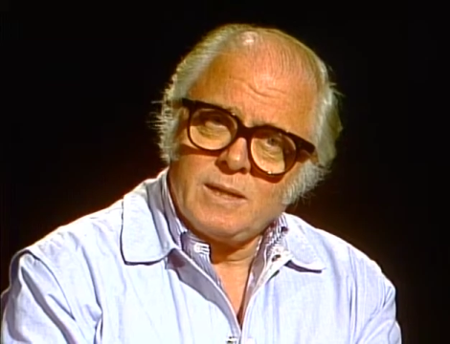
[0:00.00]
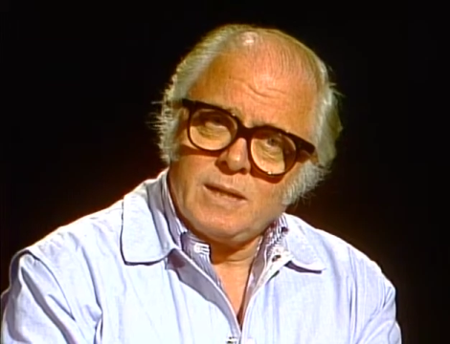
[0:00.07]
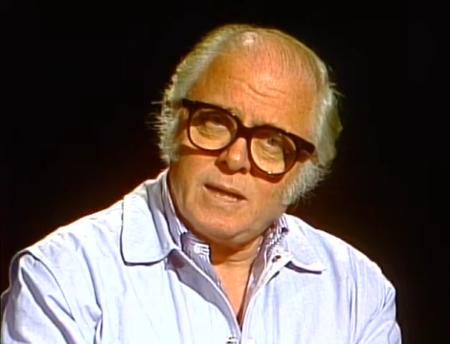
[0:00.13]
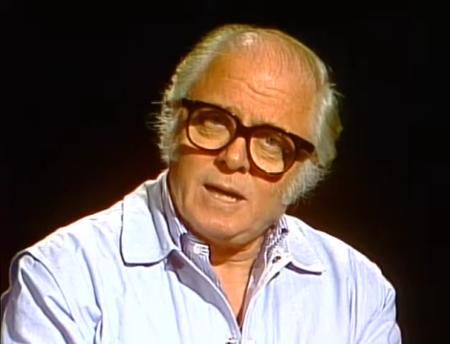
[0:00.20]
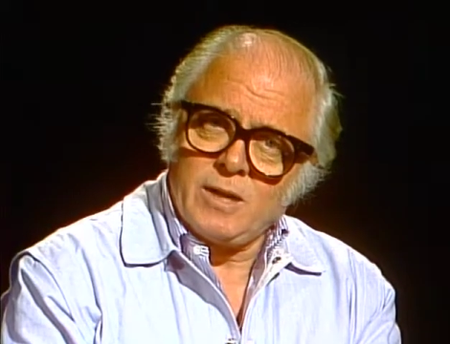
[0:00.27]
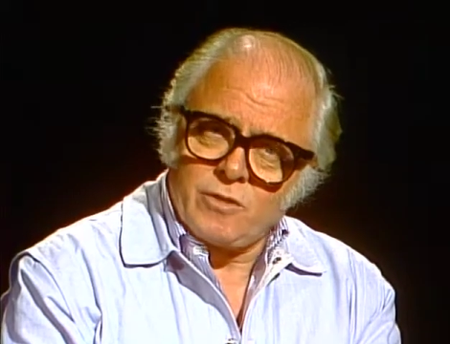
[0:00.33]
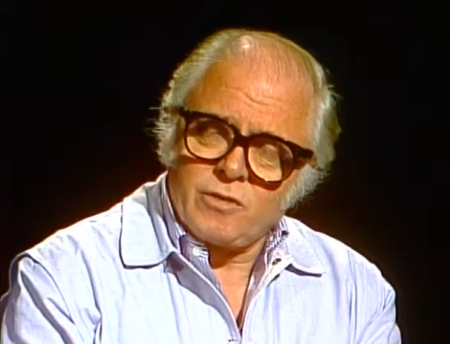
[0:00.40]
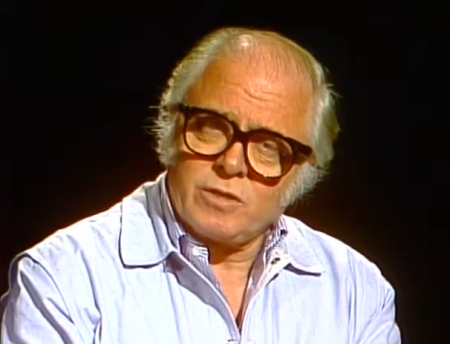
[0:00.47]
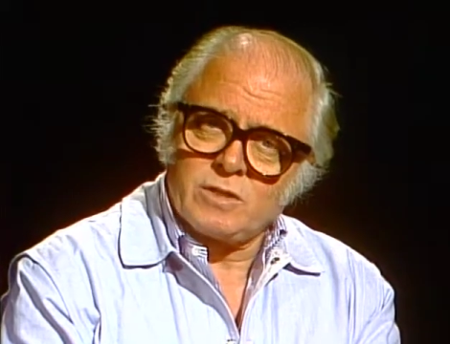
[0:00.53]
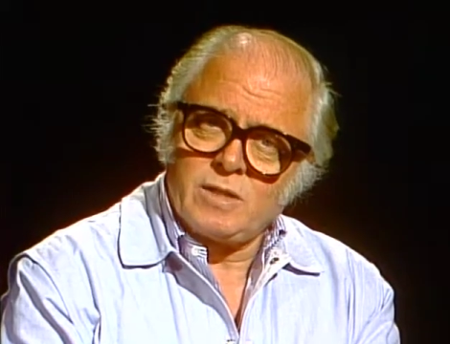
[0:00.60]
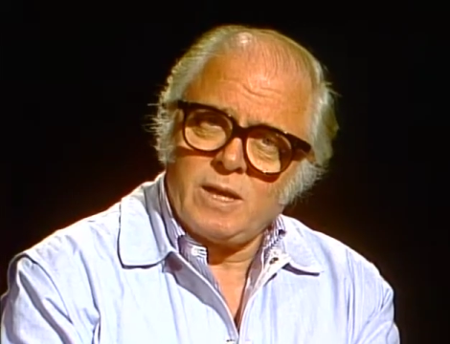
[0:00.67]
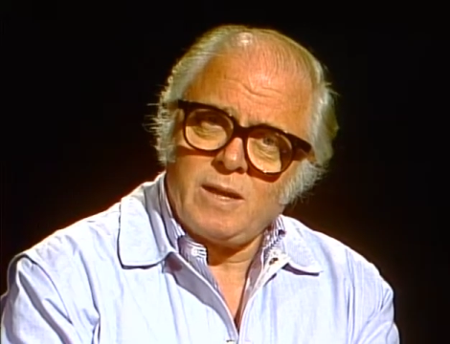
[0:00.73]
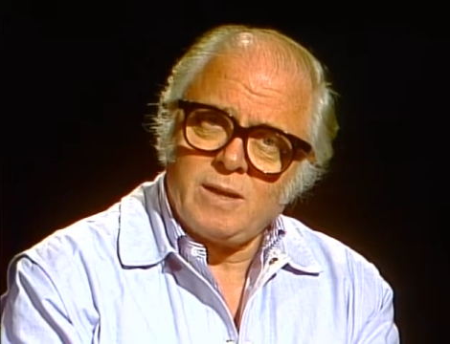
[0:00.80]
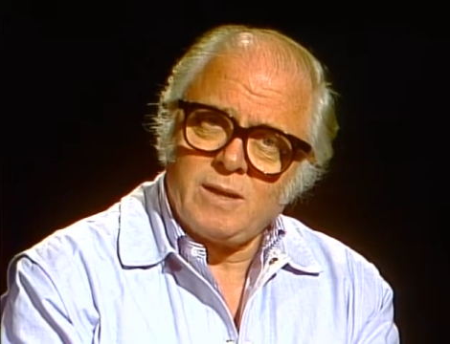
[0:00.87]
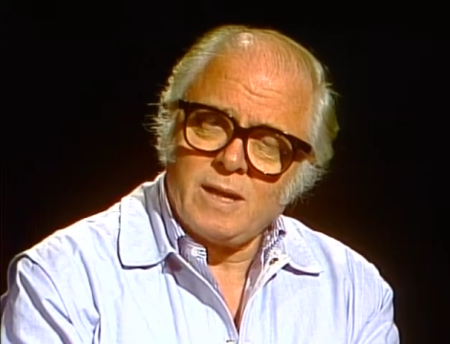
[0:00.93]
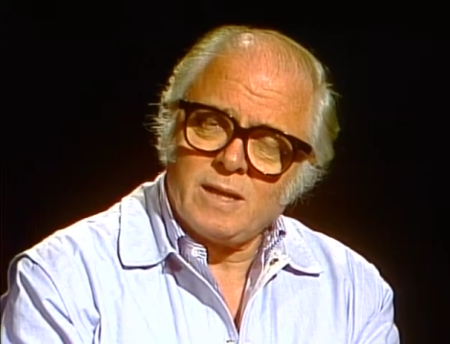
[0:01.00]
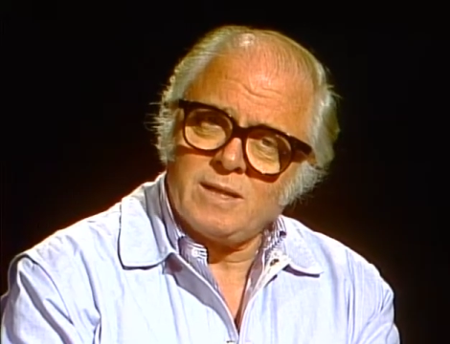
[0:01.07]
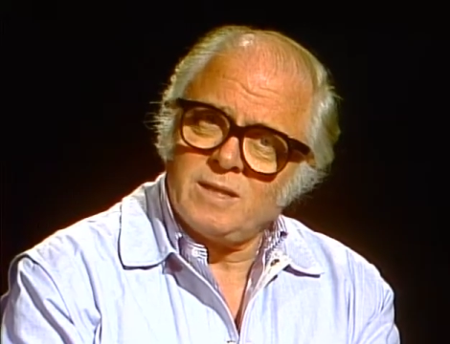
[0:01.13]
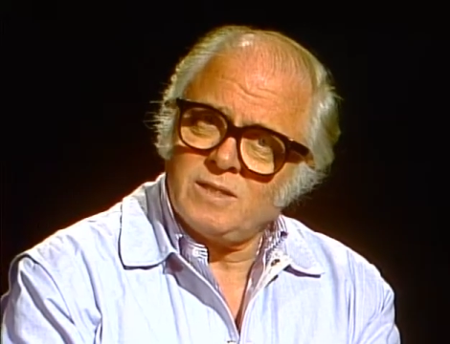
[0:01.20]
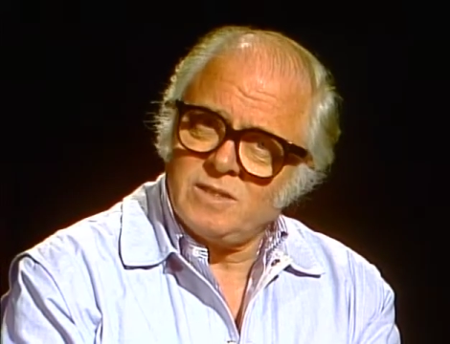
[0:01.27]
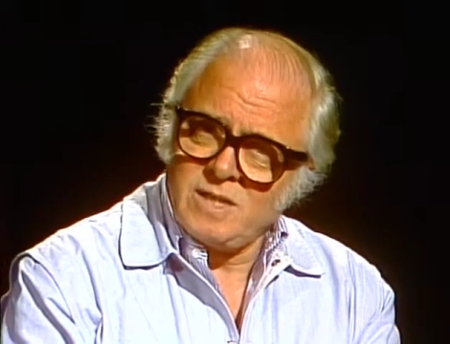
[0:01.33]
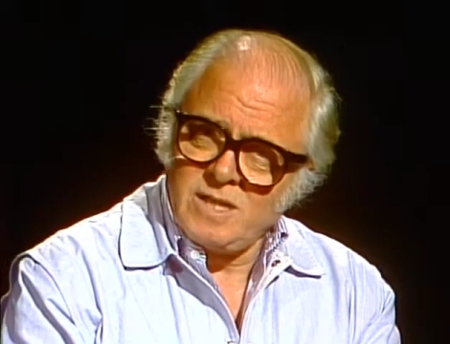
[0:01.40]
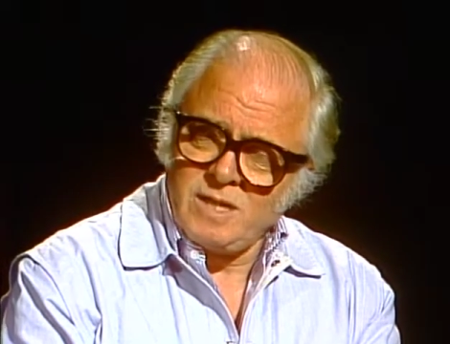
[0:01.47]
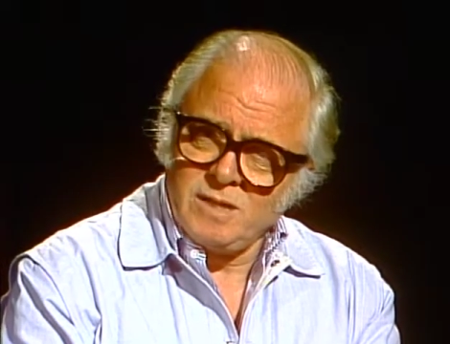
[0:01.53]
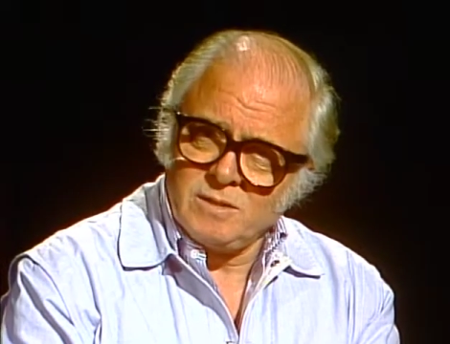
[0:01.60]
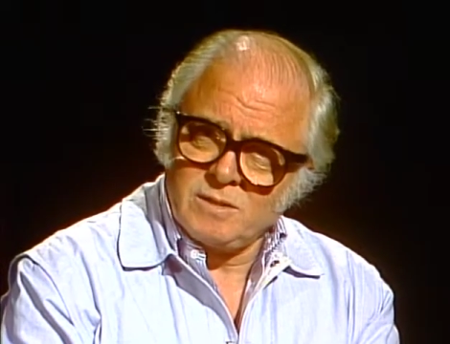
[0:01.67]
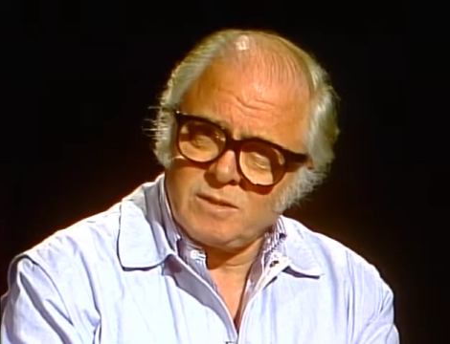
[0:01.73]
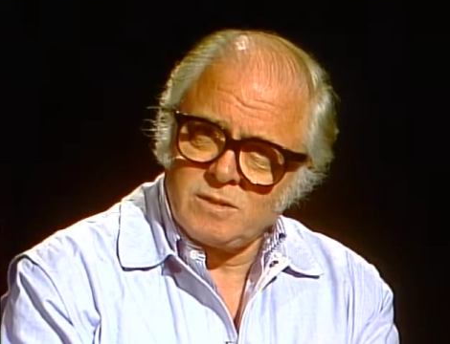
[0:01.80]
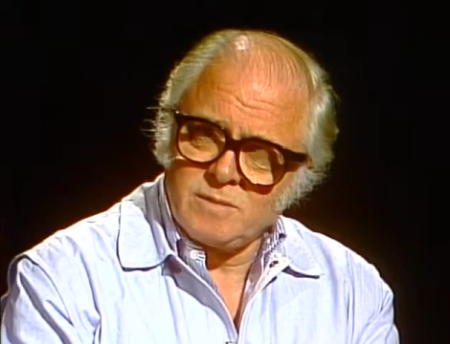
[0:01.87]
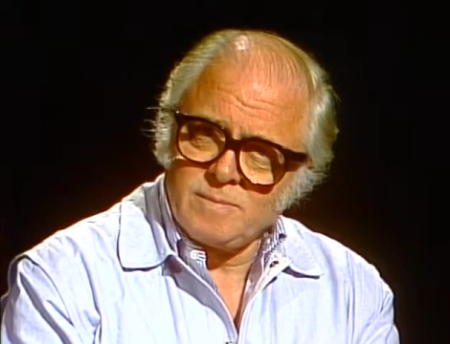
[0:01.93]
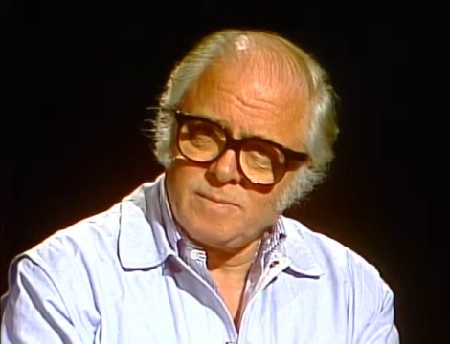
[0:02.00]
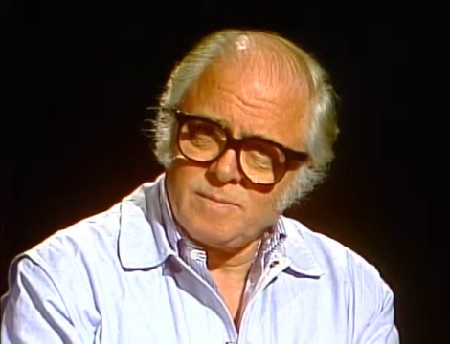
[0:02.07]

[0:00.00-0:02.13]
illiteracy and disease.